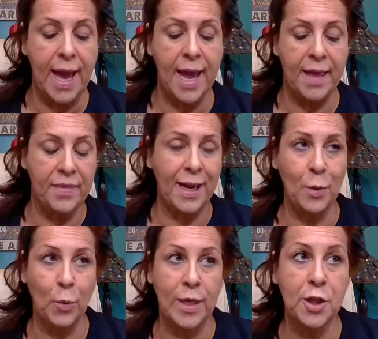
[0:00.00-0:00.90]
and
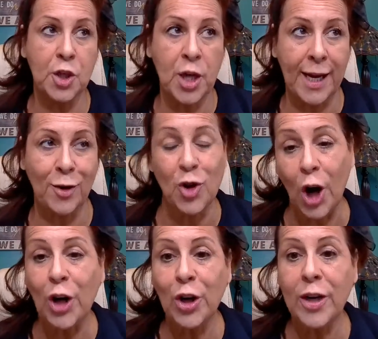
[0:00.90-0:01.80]
then one shade
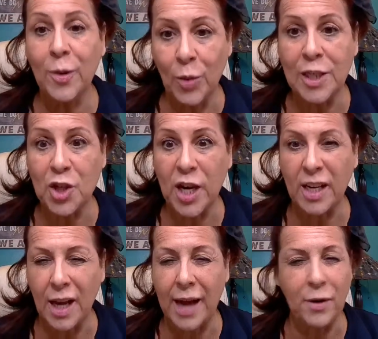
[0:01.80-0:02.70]
darker and one
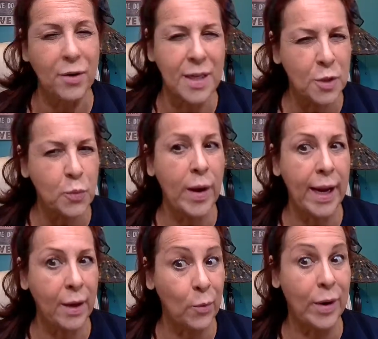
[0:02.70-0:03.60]
shade lighter. This
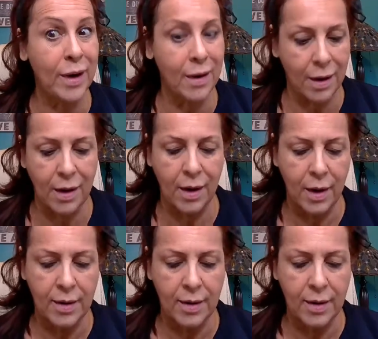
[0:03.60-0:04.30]
way, we're